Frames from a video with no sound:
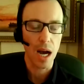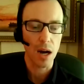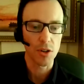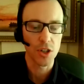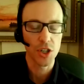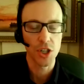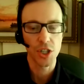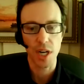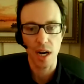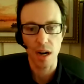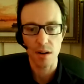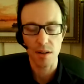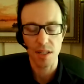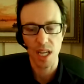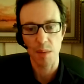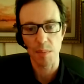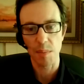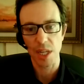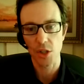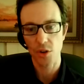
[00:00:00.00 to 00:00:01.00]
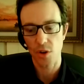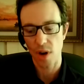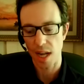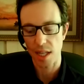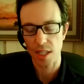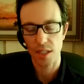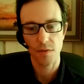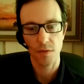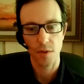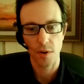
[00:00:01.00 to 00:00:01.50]
shares can be
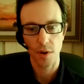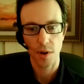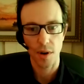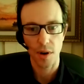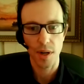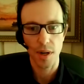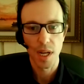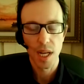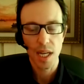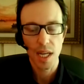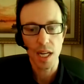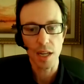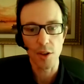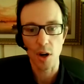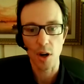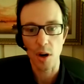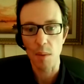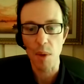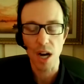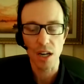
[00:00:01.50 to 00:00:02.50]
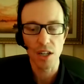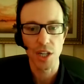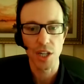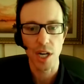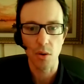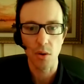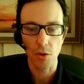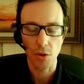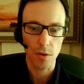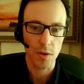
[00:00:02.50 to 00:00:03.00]
transferred either among
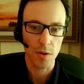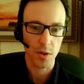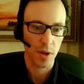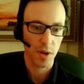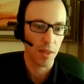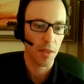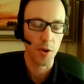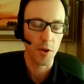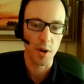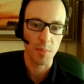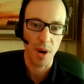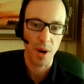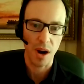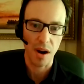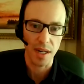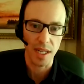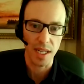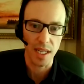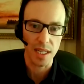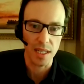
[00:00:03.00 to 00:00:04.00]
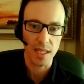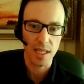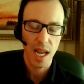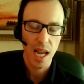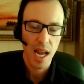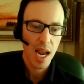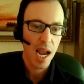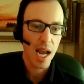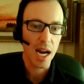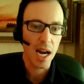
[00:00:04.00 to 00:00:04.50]
shareholders or to third parties,
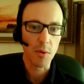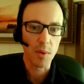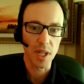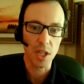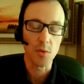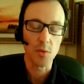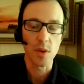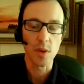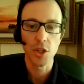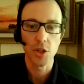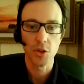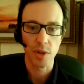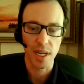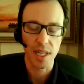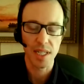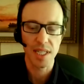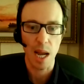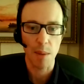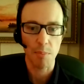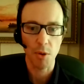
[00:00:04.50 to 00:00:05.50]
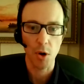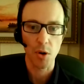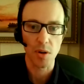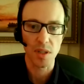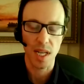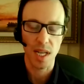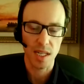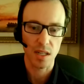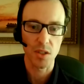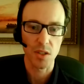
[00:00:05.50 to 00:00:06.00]
and it really restricts that
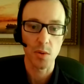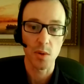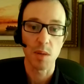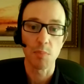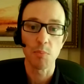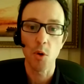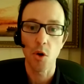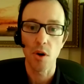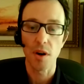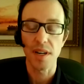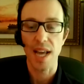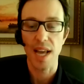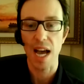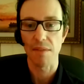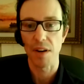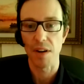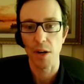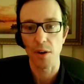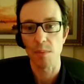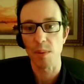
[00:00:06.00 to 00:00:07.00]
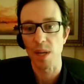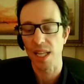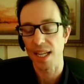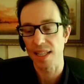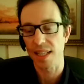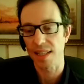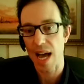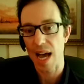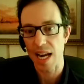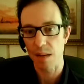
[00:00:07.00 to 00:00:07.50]
process. And so it's important to have an agreement like
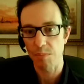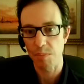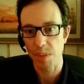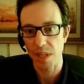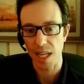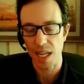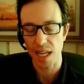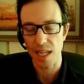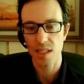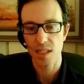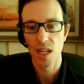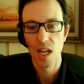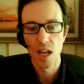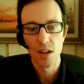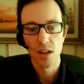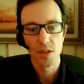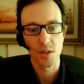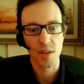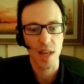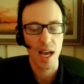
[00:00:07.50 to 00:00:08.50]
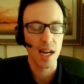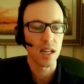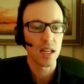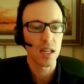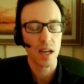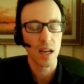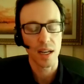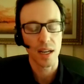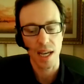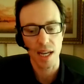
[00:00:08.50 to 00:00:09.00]
that in place so that,
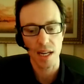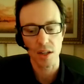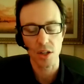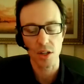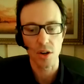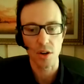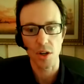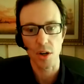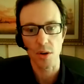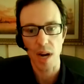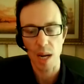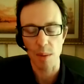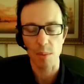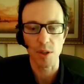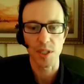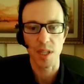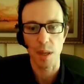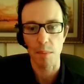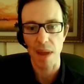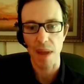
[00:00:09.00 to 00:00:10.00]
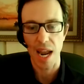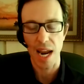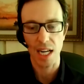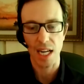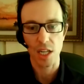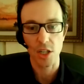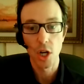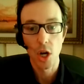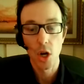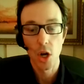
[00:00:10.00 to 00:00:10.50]
again, you're able to
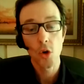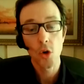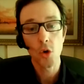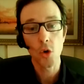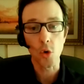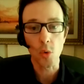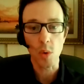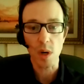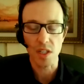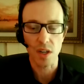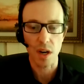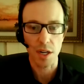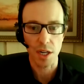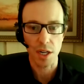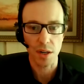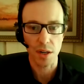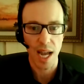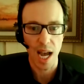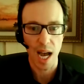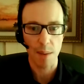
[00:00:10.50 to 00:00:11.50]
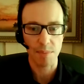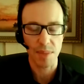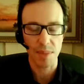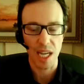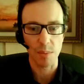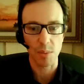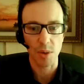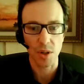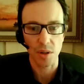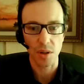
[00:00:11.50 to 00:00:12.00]
manage who is on your cap
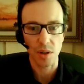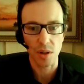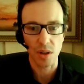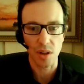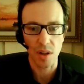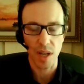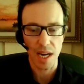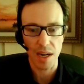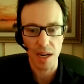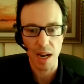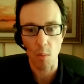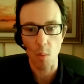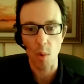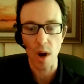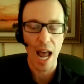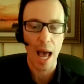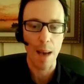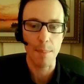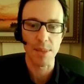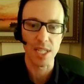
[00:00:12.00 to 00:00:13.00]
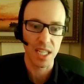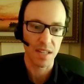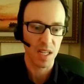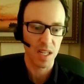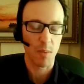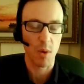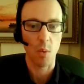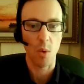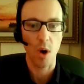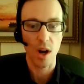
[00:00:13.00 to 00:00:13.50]
table and what happens if
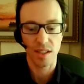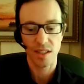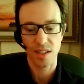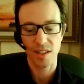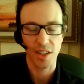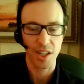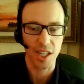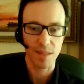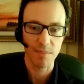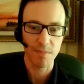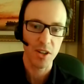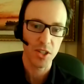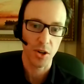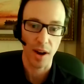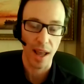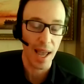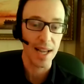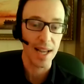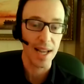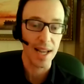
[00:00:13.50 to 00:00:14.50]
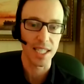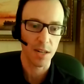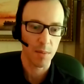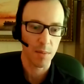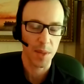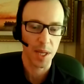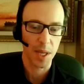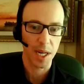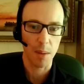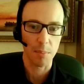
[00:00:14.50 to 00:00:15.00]
someone wants to sort of exit
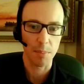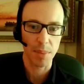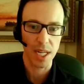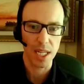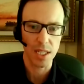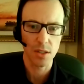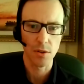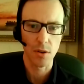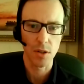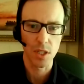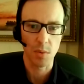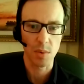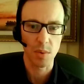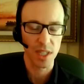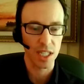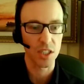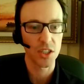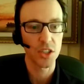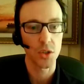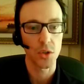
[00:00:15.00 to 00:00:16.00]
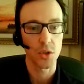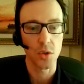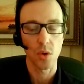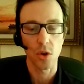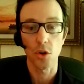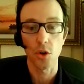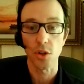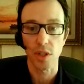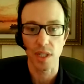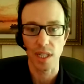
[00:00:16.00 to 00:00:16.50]
from the company. So those are really two
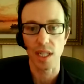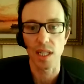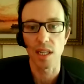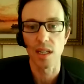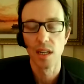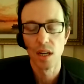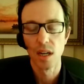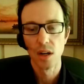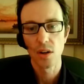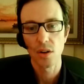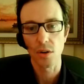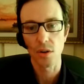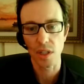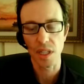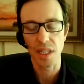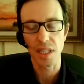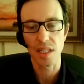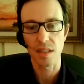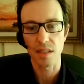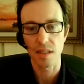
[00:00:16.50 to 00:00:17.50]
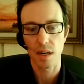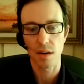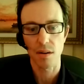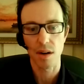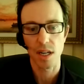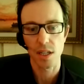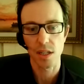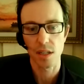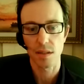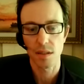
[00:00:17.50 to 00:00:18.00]
early
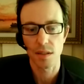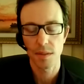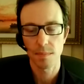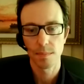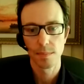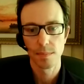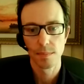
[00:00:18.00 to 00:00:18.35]
considerations.